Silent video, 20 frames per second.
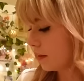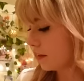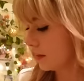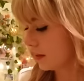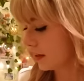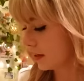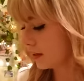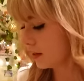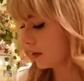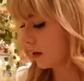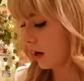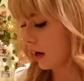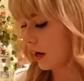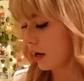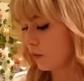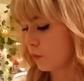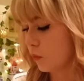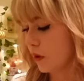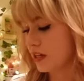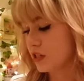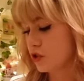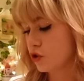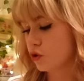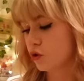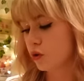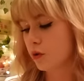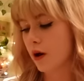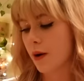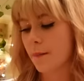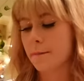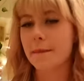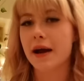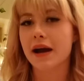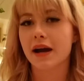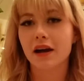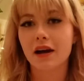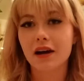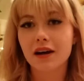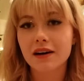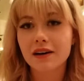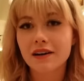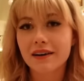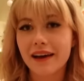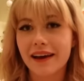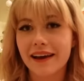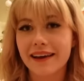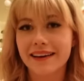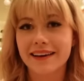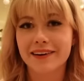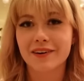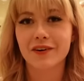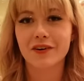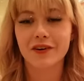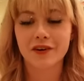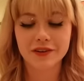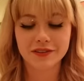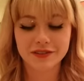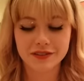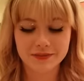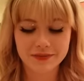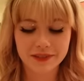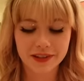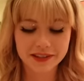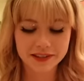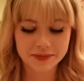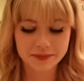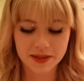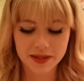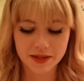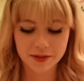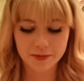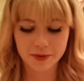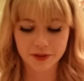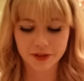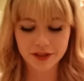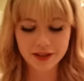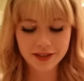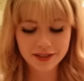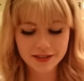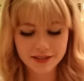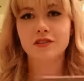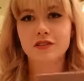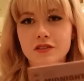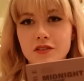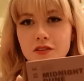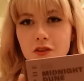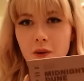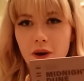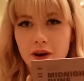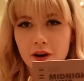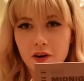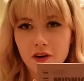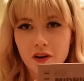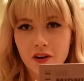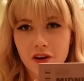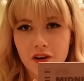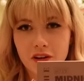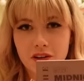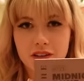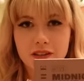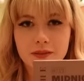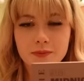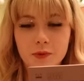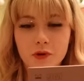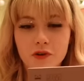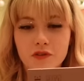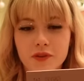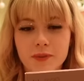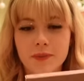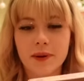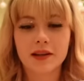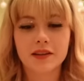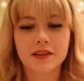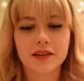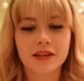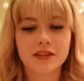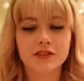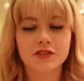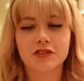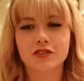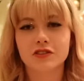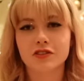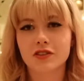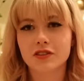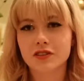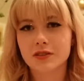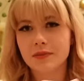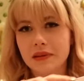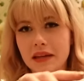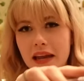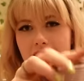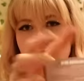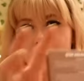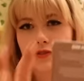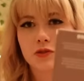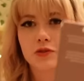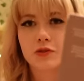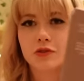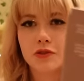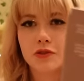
Then I went to Mecca and I got her some nice makeup products. So I got her this Morphe palette. It's just got some natural